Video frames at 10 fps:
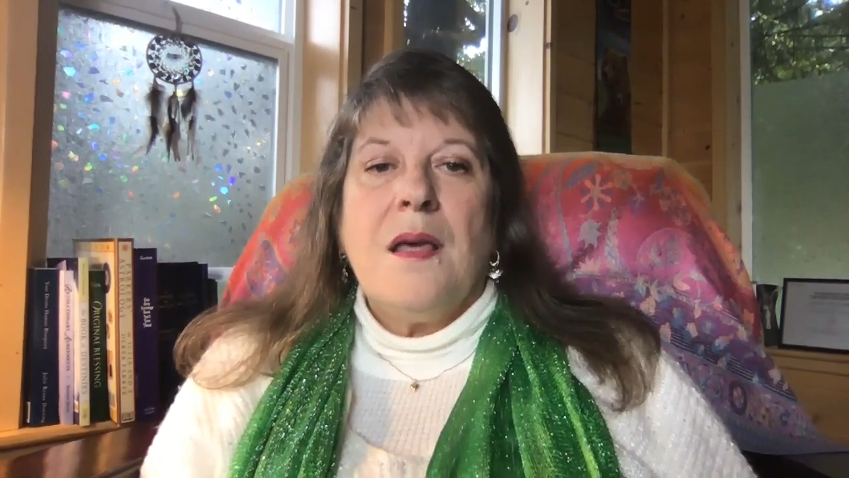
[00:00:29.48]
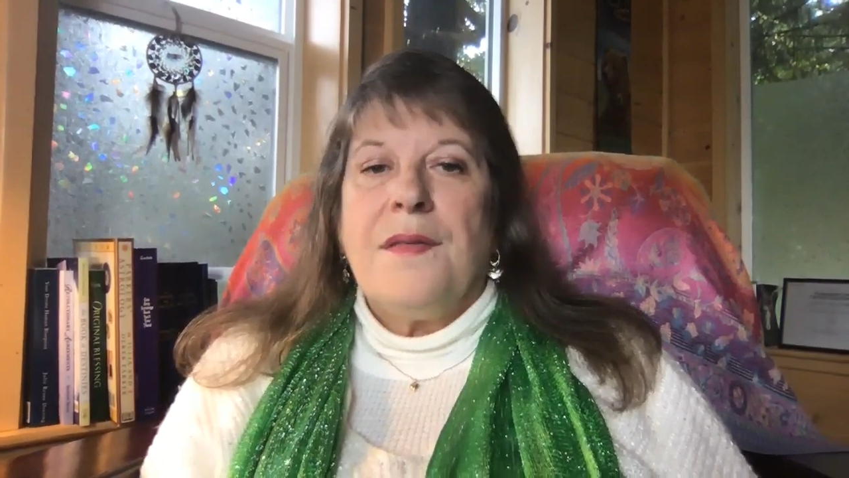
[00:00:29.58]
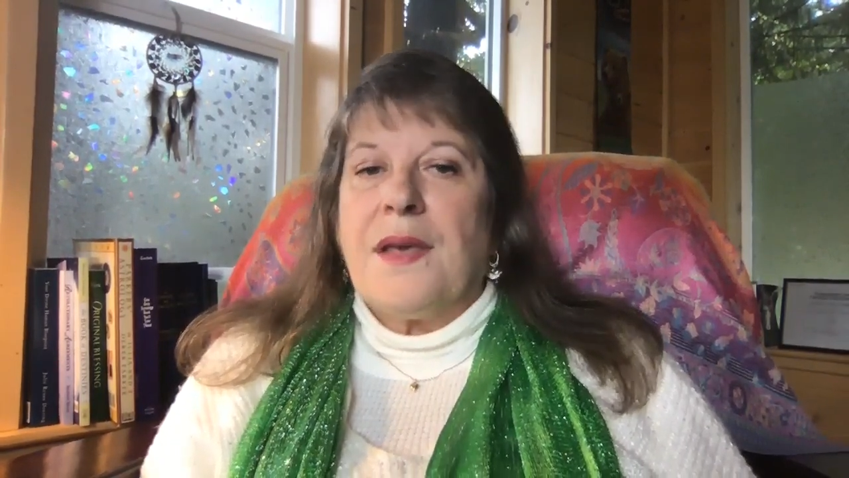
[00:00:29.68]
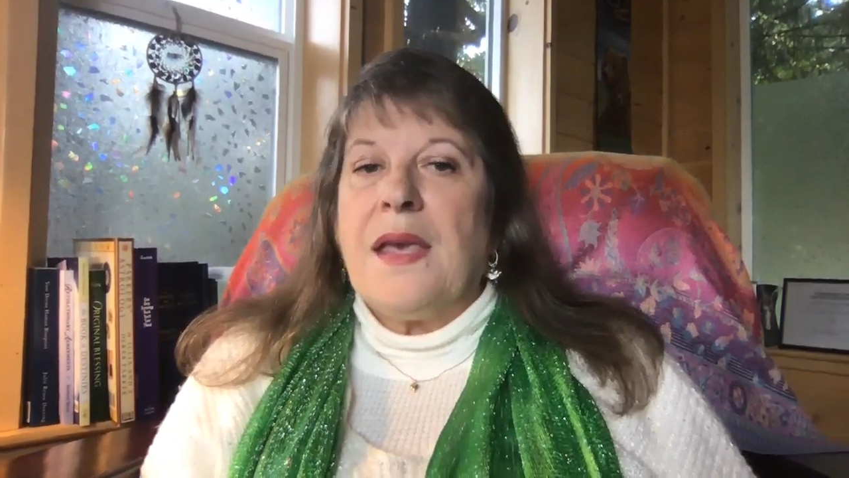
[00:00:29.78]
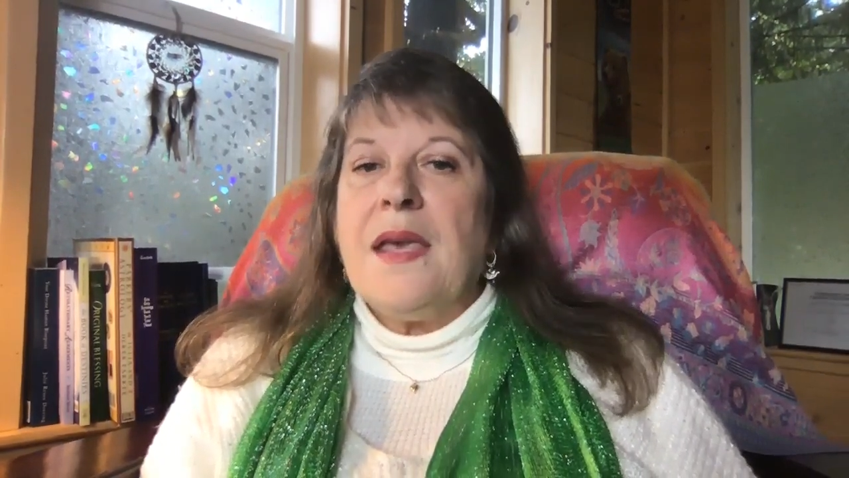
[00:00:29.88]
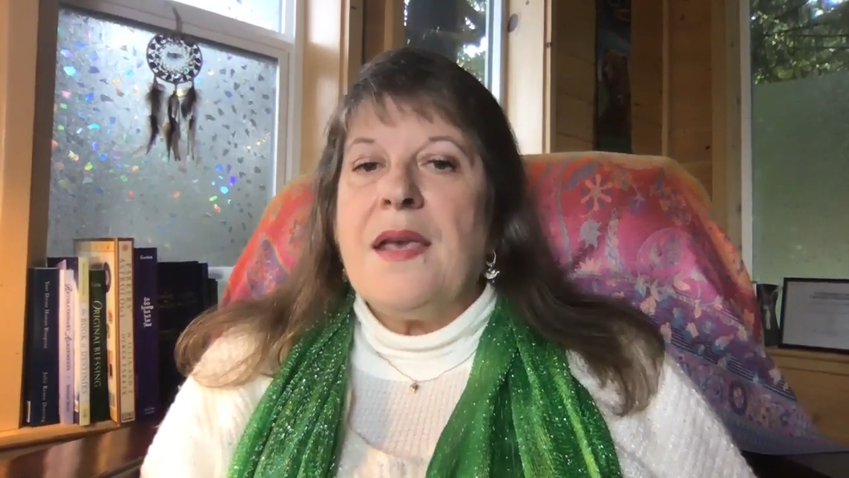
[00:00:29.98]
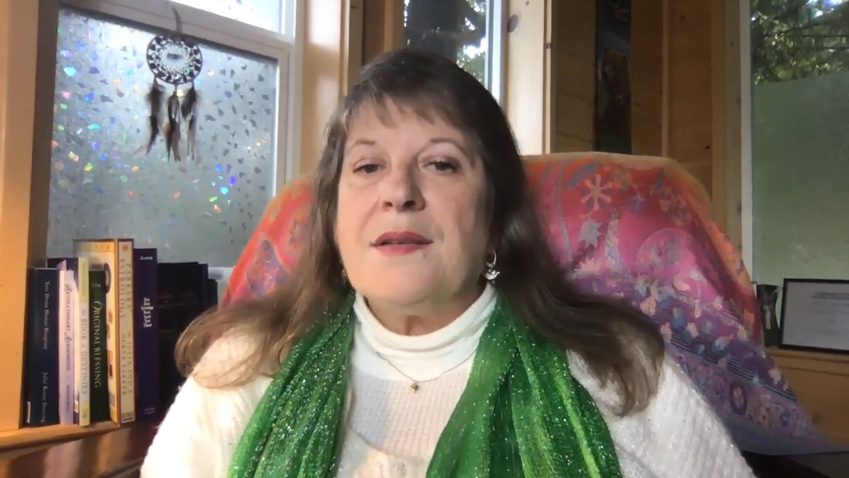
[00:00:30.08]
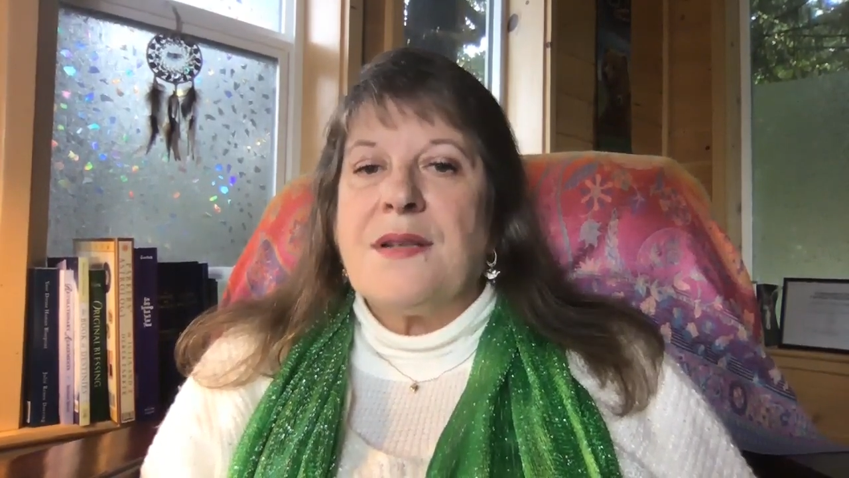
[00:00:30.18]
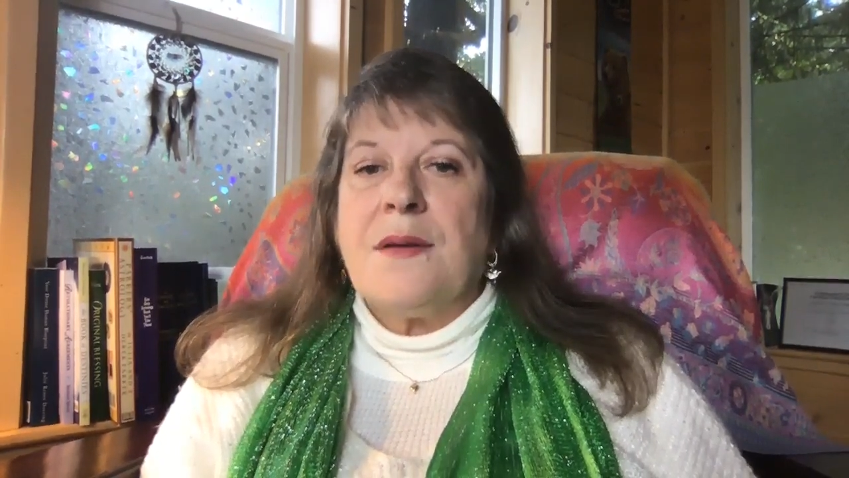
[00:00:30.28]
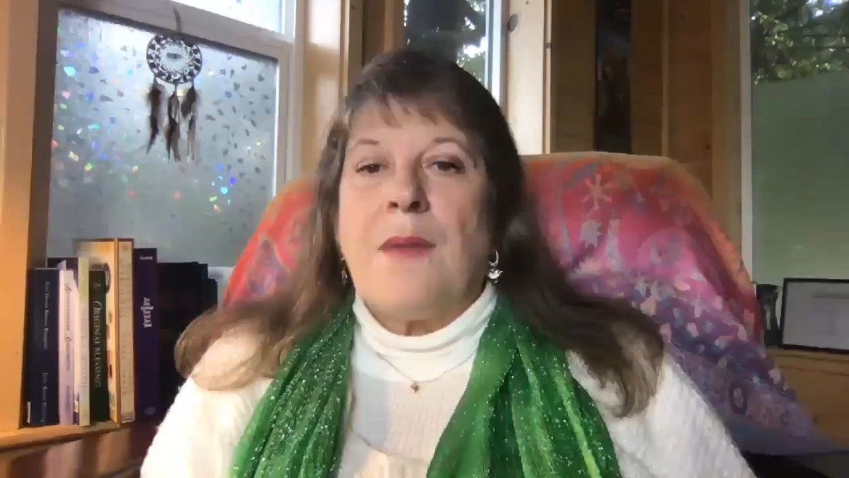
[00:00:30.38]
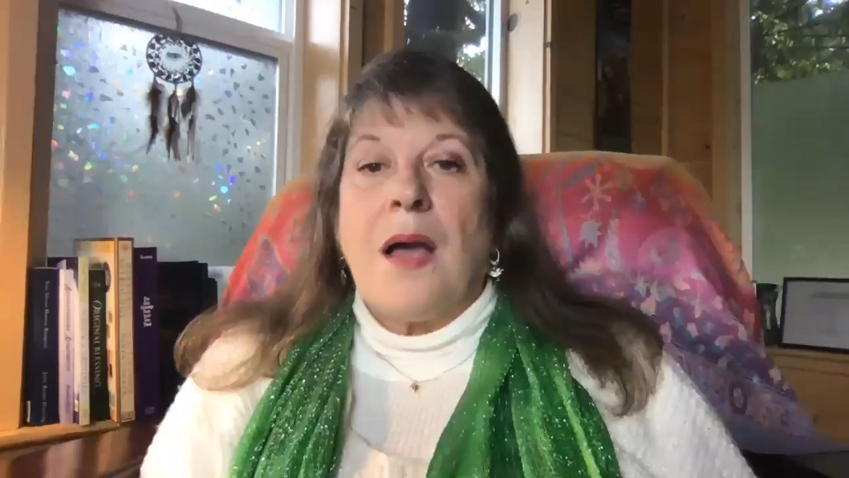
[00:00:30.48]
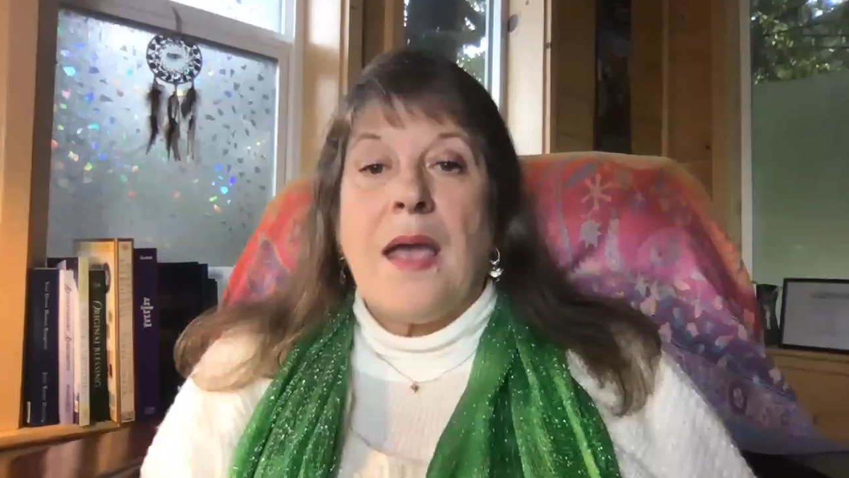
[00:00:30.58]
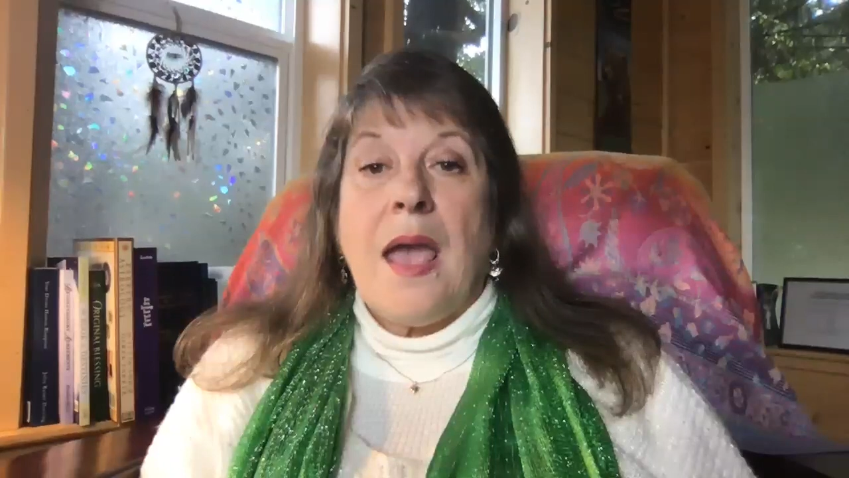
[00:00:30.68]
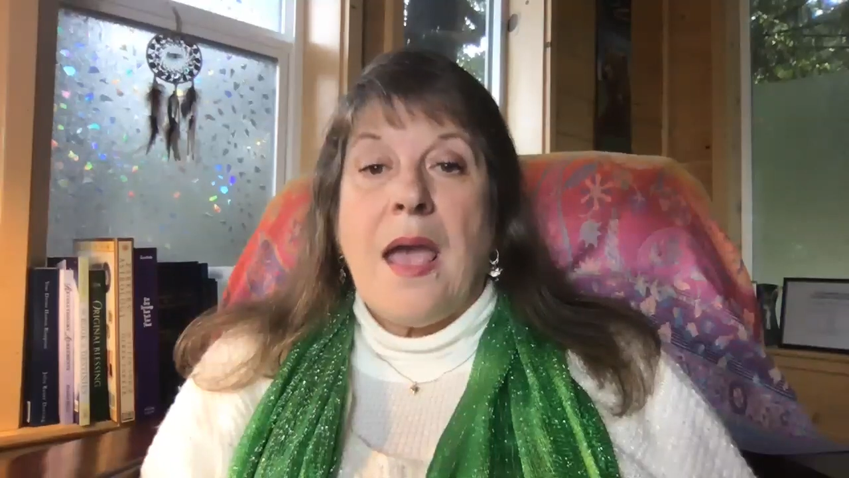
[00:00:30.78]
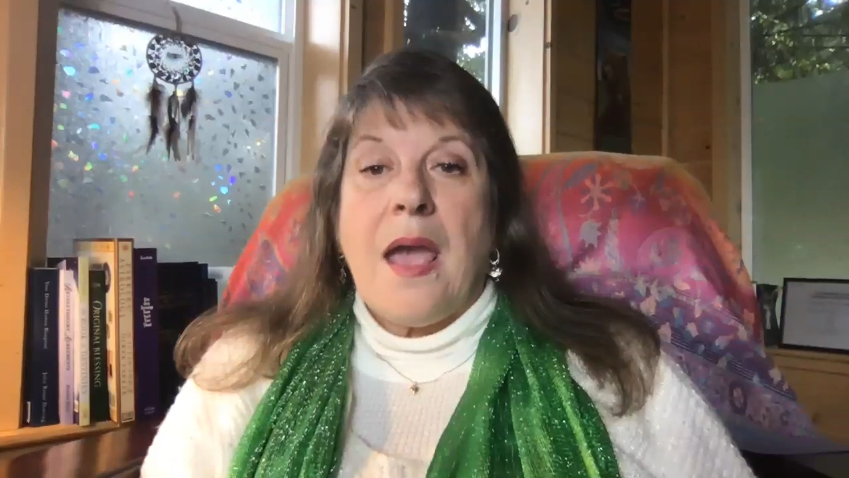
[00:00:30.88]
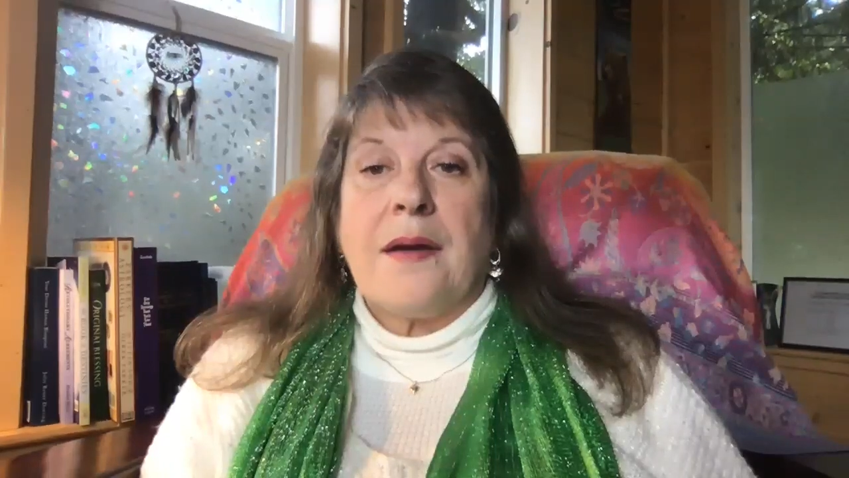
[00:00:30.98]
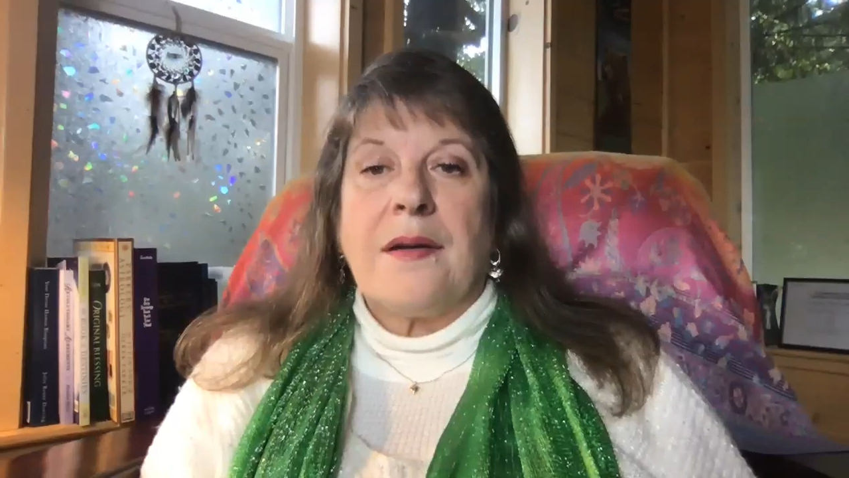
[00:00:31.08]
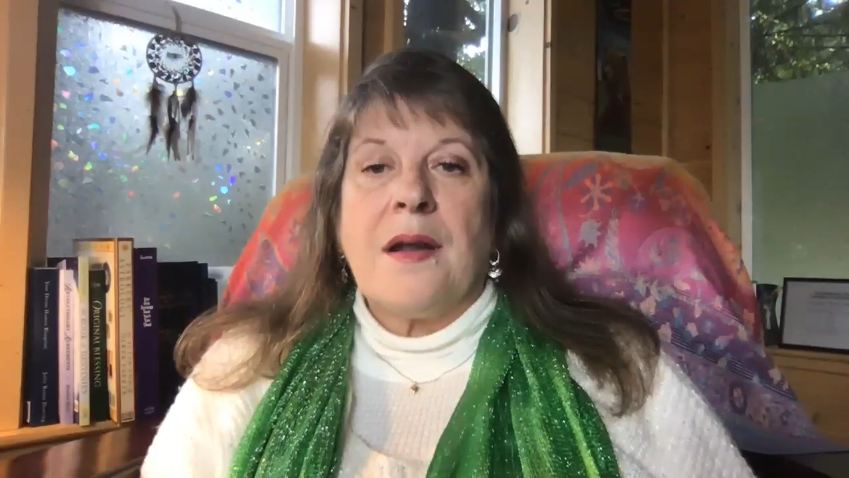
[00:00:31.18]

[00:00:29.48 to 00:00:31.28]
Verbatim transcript: The key is in my hand,